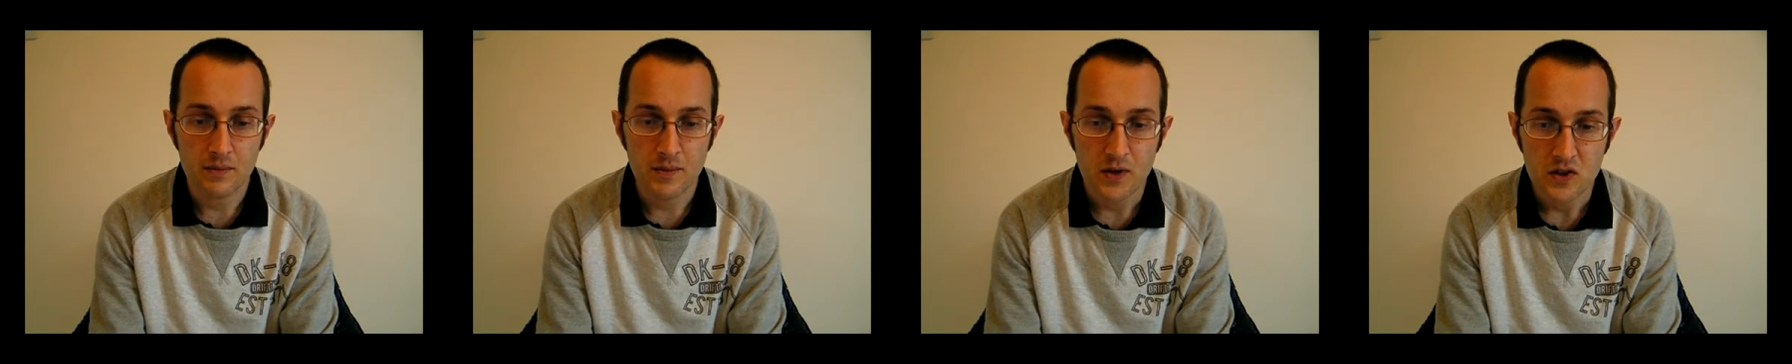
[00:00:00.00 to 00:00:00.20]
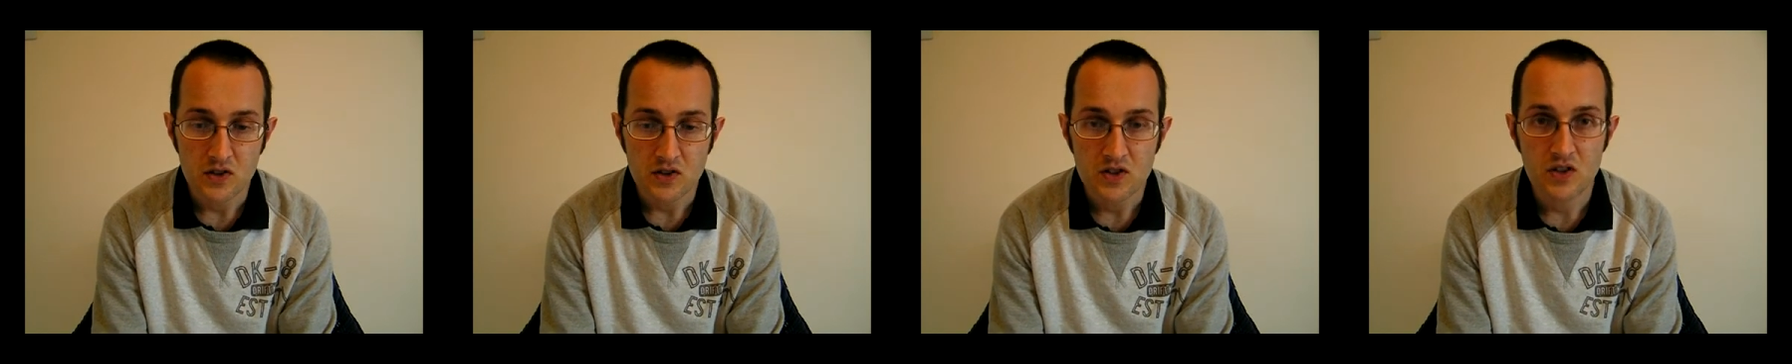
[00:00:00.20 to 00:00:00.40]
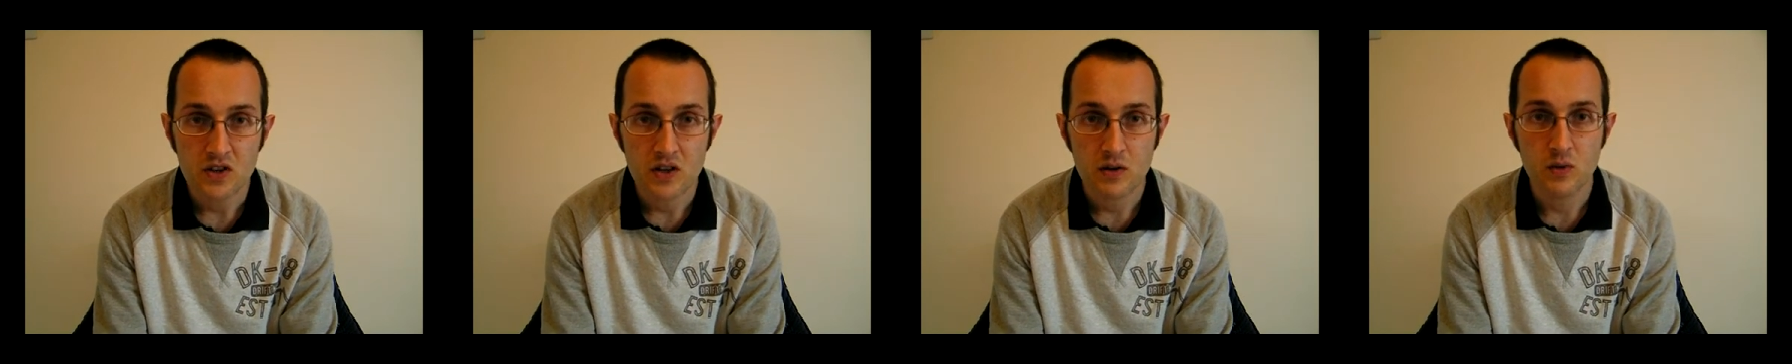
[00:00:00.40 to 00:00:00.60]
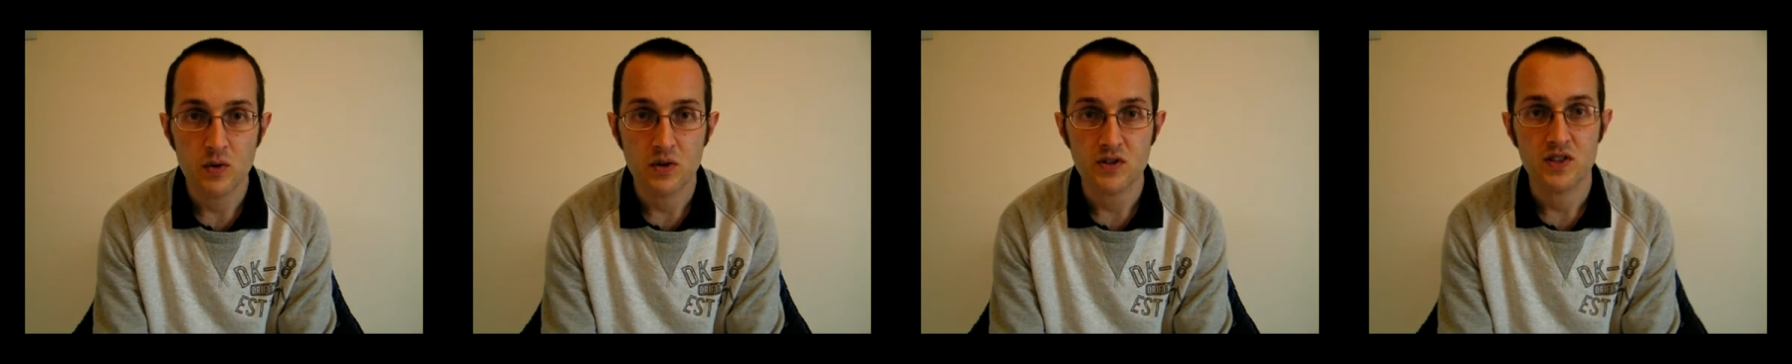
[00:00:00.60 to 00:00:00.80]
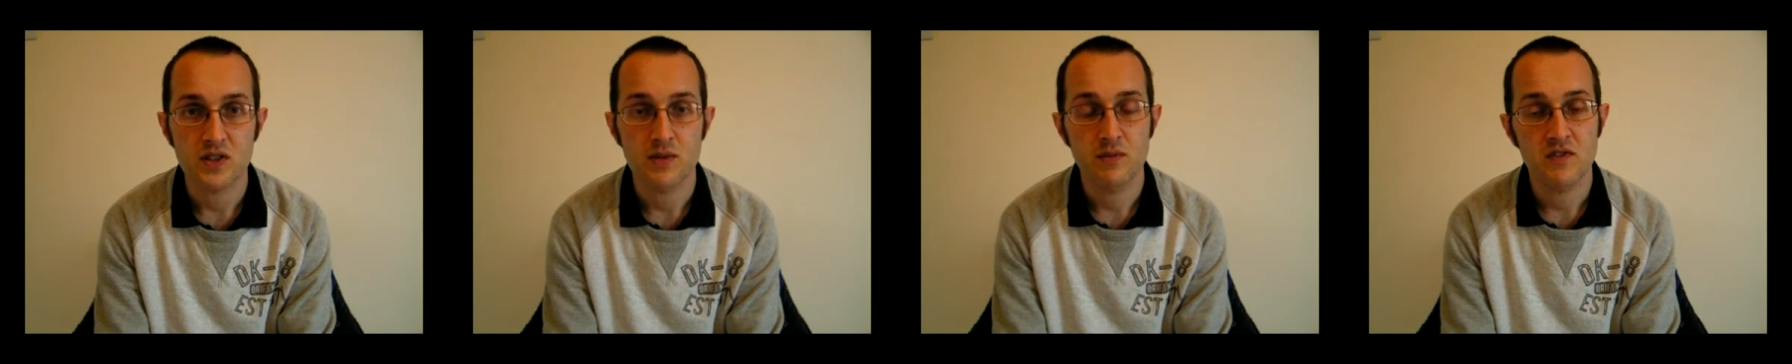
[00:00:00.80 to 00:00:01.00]
I'm not
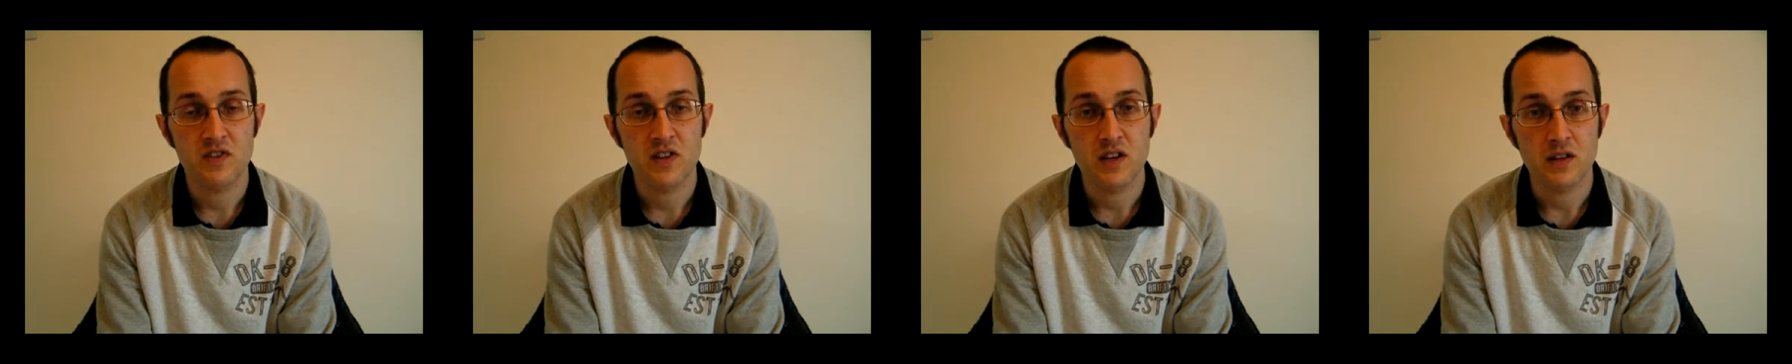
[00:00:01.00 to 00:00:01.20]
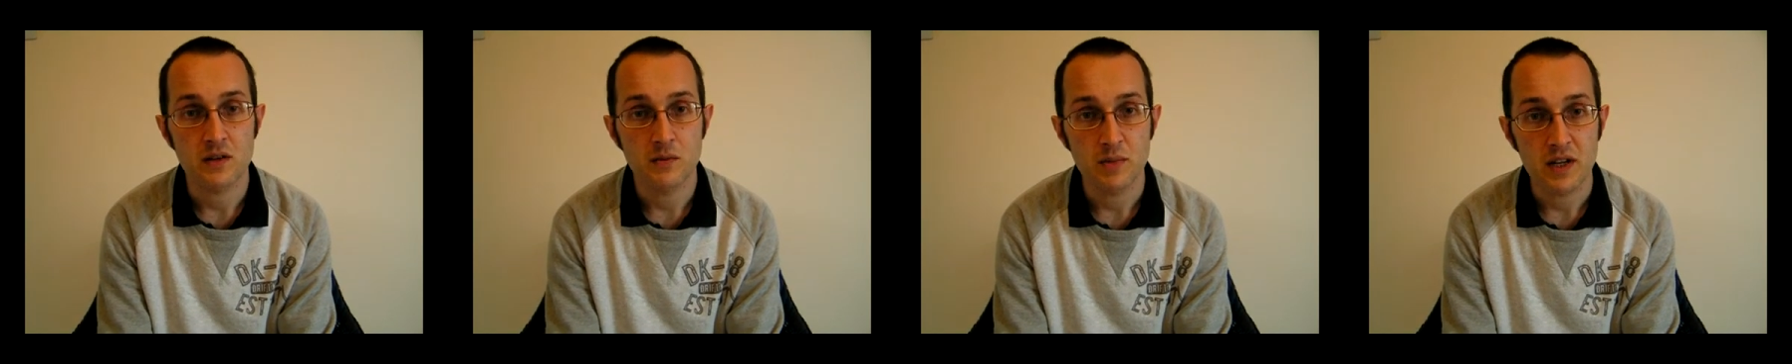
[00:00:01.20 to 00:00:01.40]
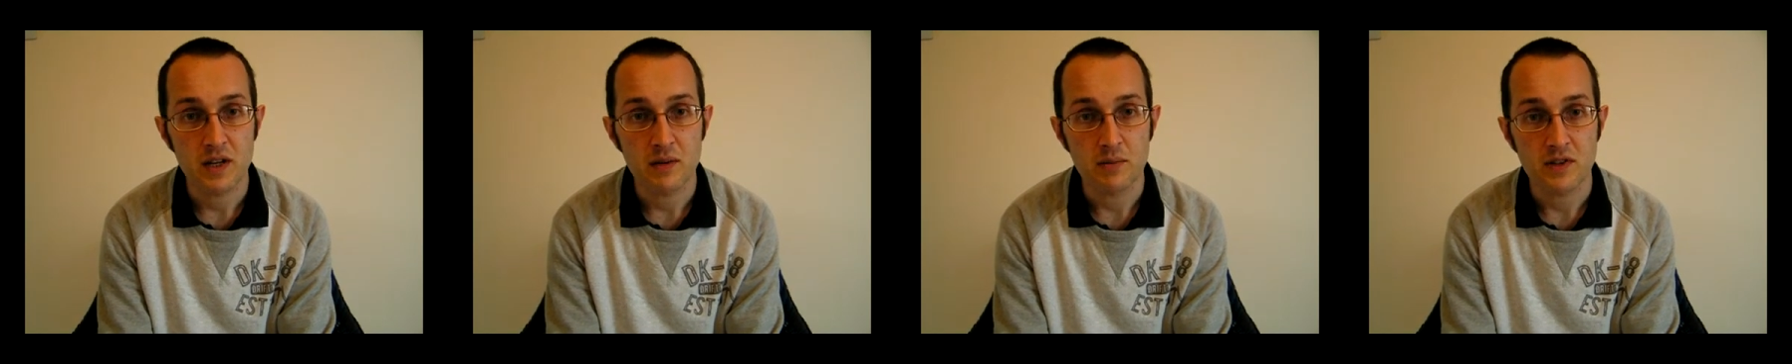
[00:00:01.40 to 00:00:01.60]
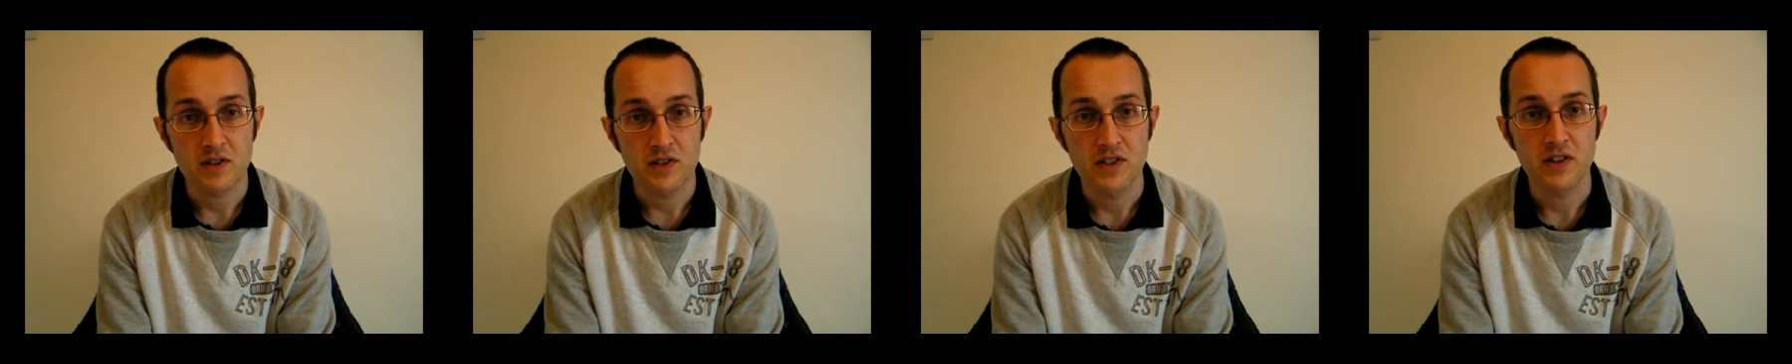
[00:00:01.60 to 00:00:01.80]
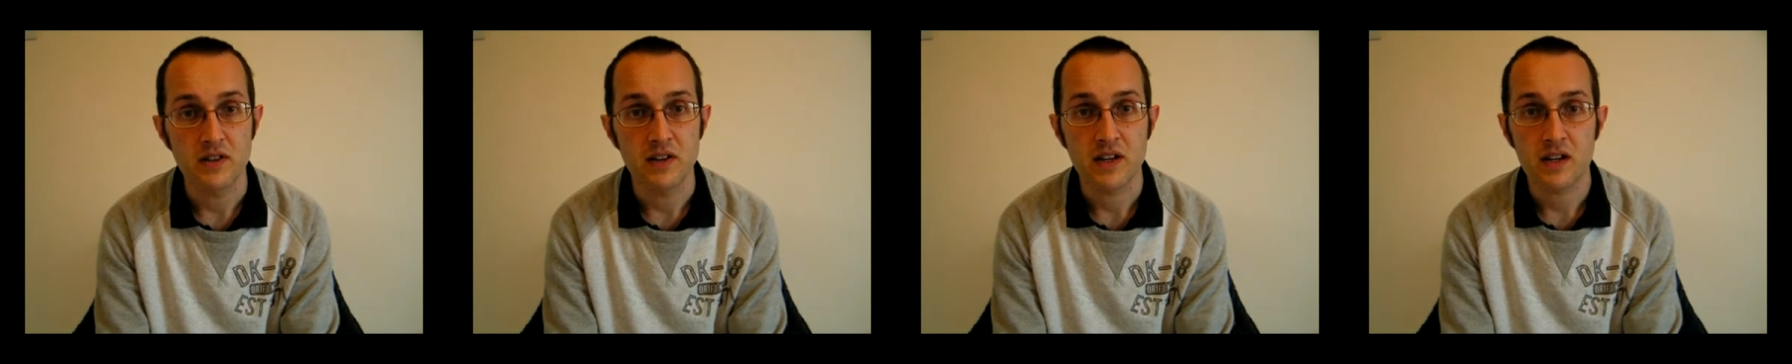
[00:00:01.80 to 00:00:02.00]
doing what some of the other
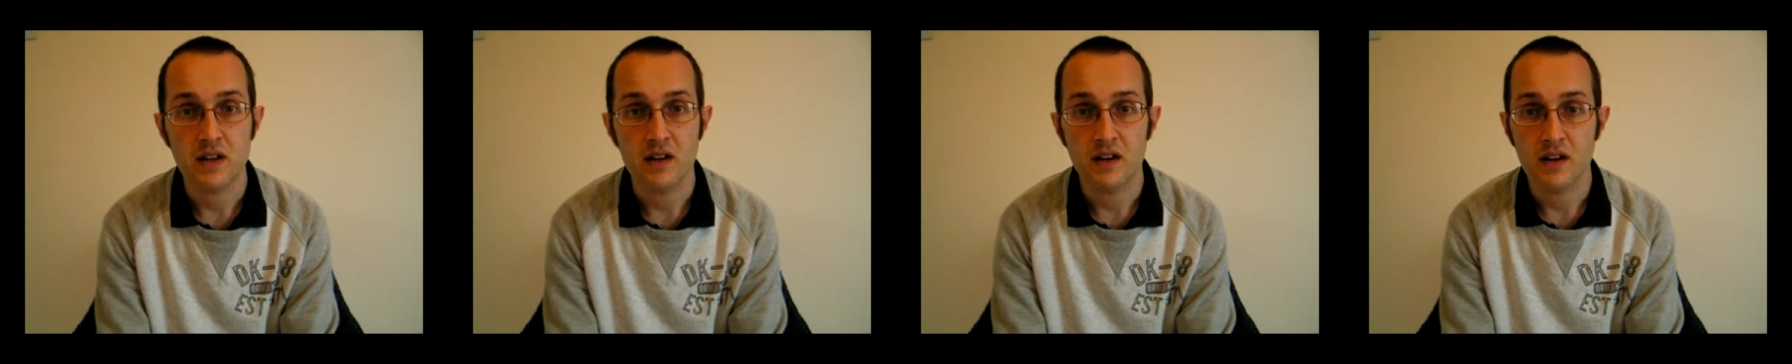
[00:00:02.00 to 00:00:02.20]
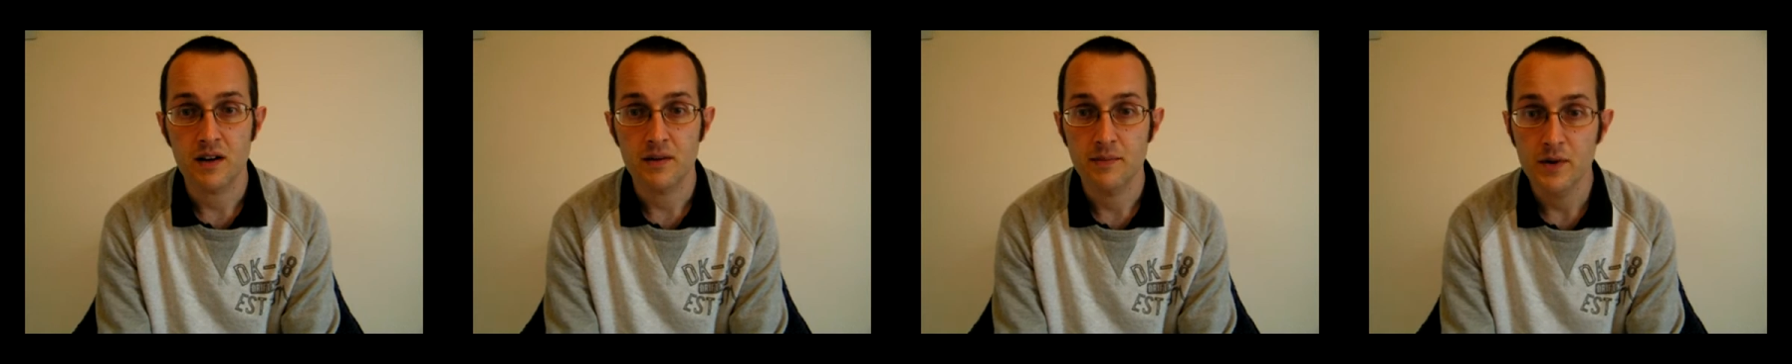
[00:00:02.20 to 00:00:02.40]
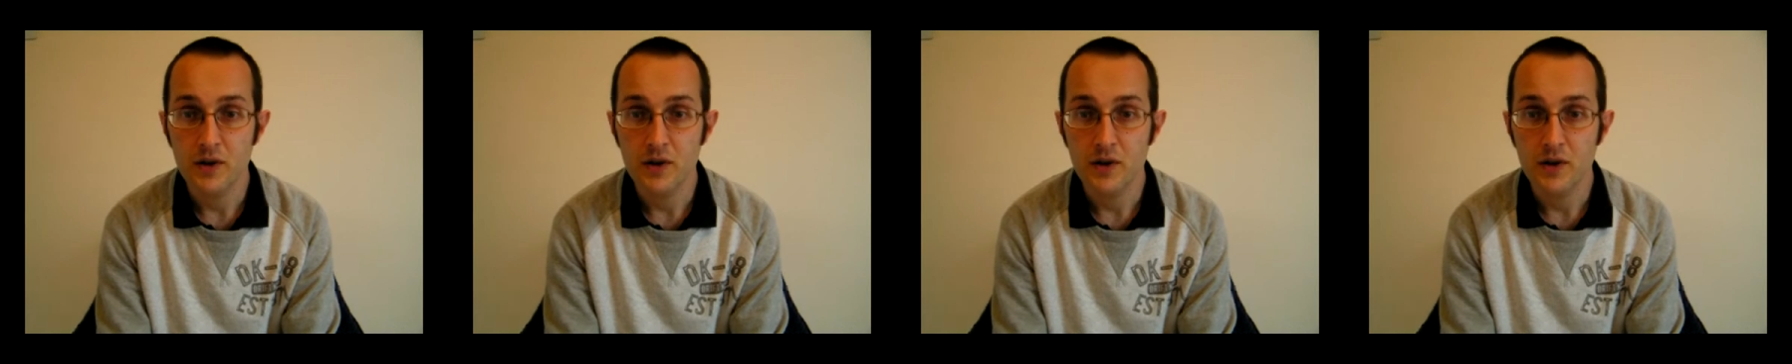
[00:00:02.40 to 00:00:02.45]
people are doing.